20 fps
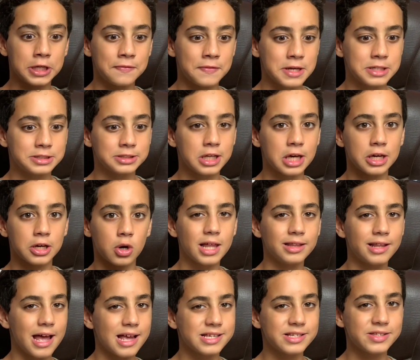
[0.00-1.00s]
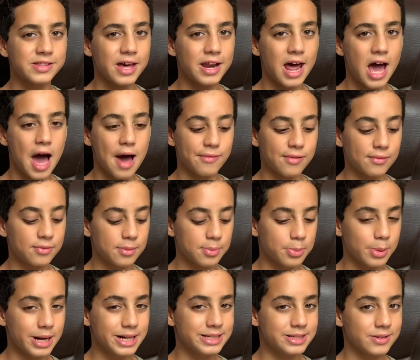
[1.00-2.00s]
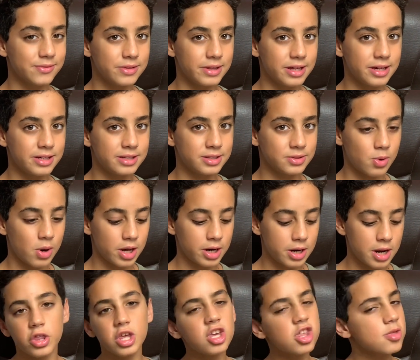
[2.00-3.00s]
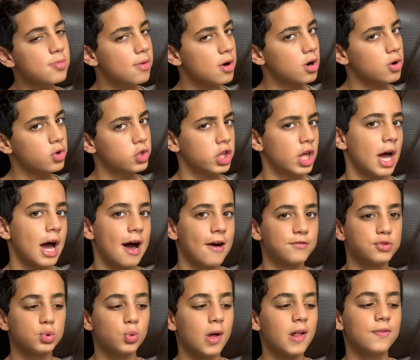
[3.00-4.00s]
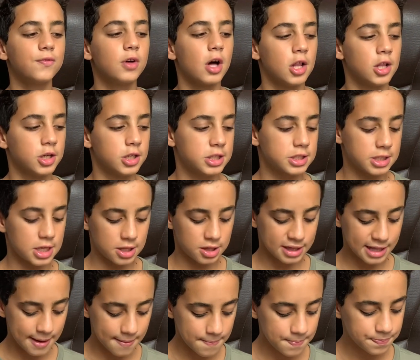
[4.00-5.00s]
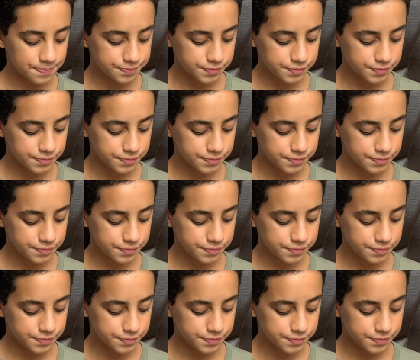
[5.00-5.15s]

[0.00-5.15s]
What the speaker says: It's like less than half of the price of this one. These both have 12 colors in them,